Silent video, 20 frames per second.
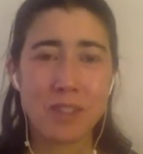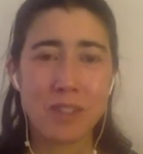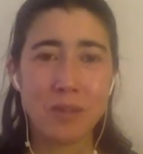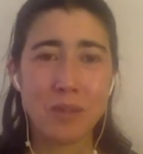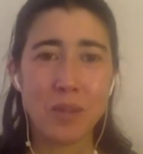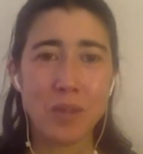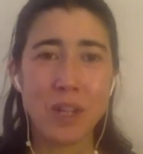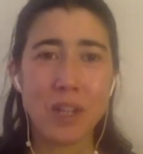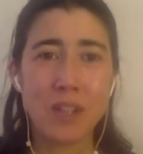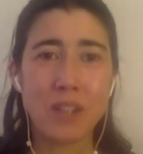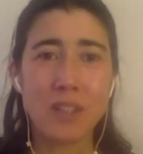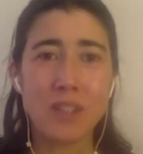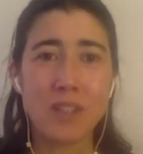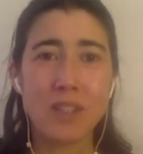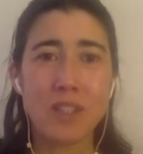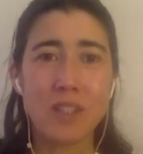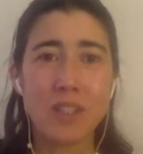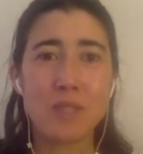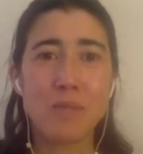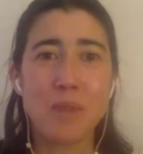Well,
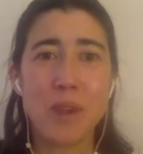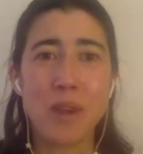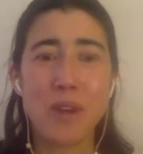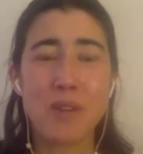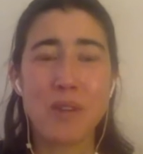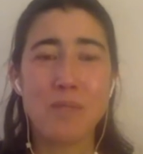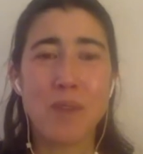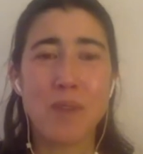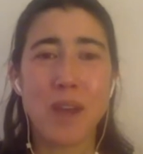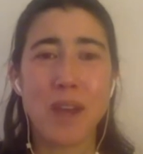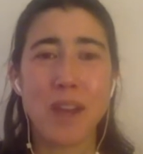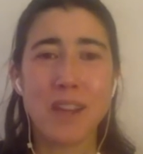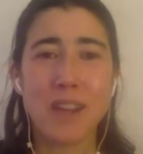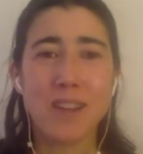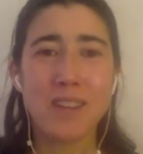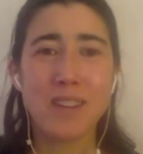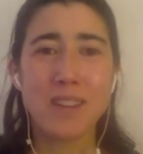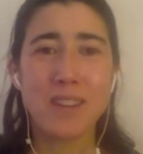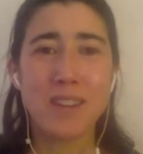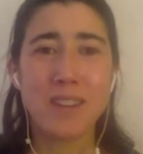let's bear in mind
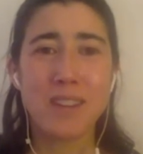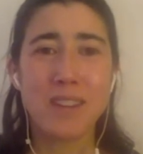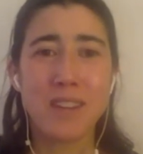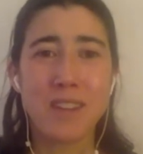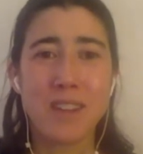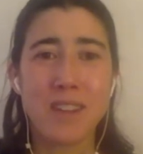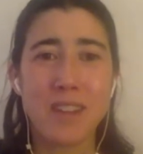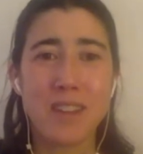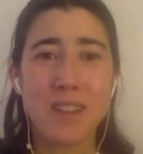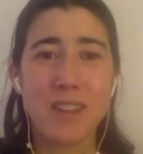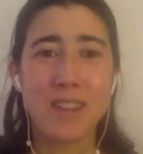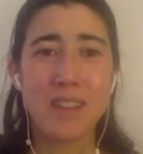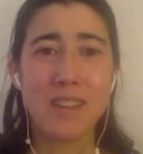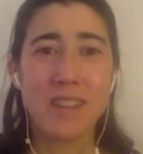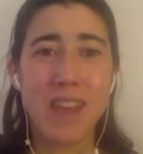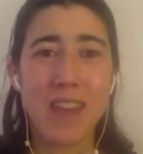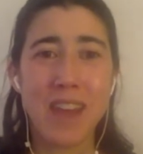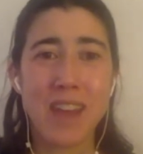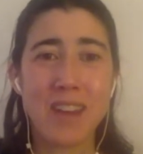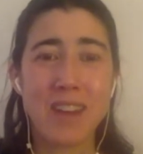
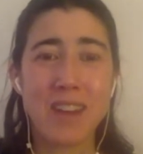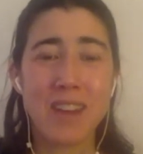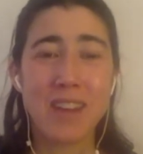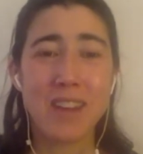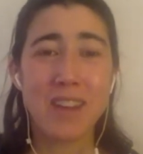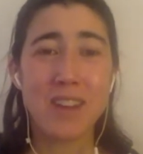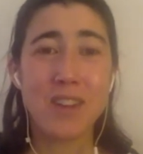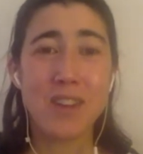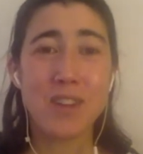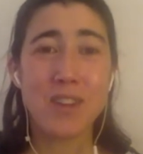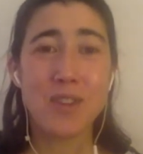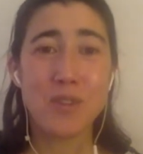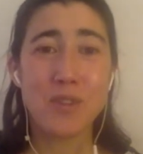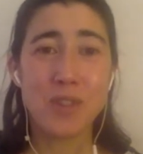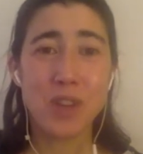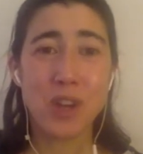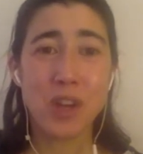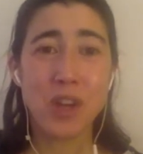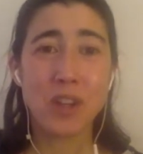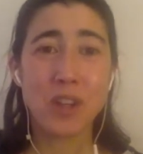that your
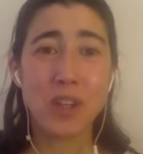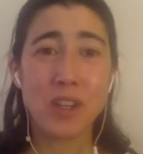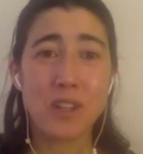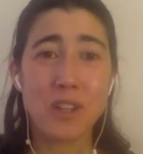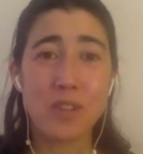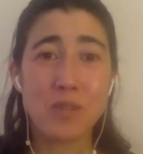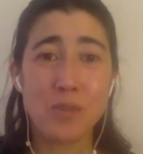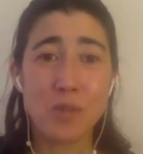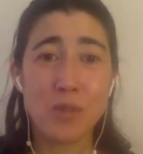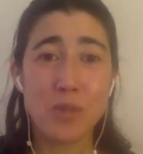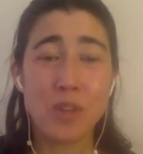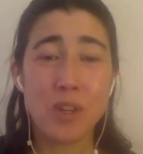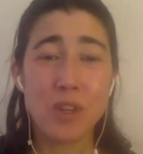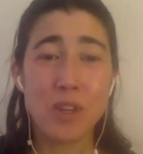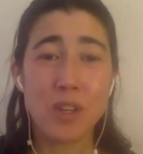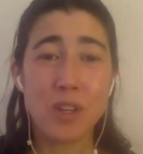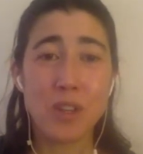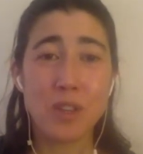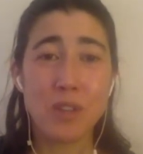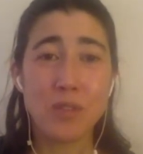tongue is rooted
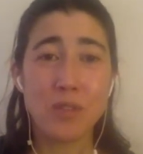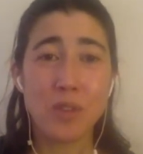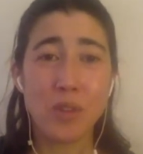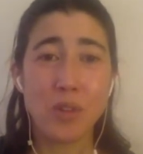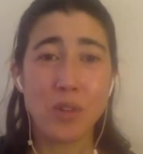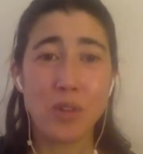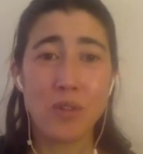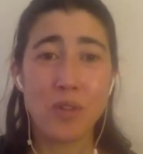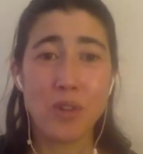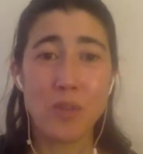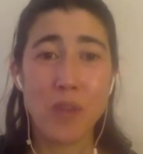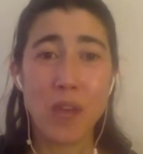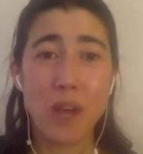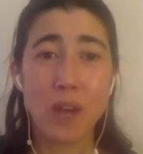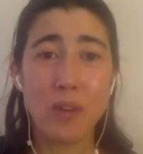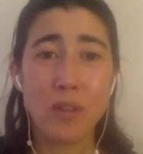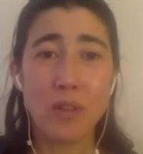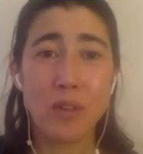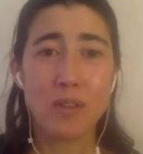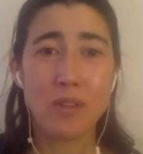in the floor of your mouth,